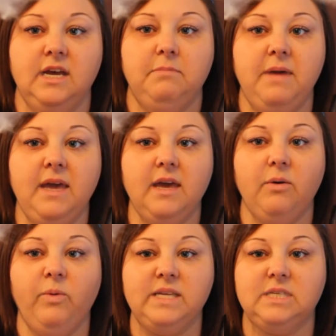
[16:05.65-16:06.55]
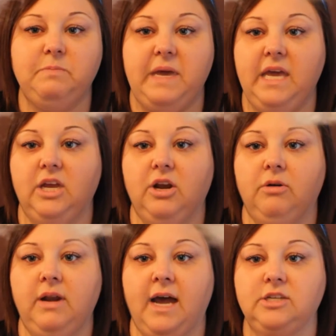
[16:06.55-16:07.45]
Make it wispy, you know,
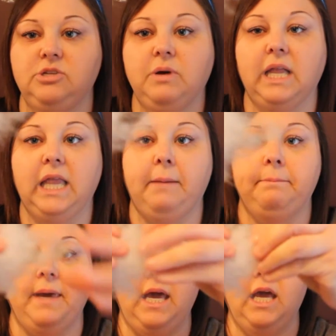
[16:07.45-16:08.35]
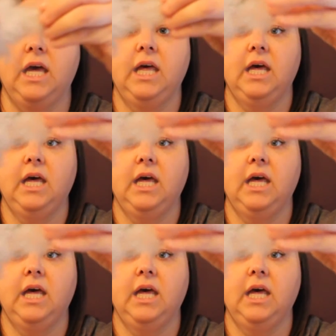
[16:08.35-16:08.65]
not too clumpy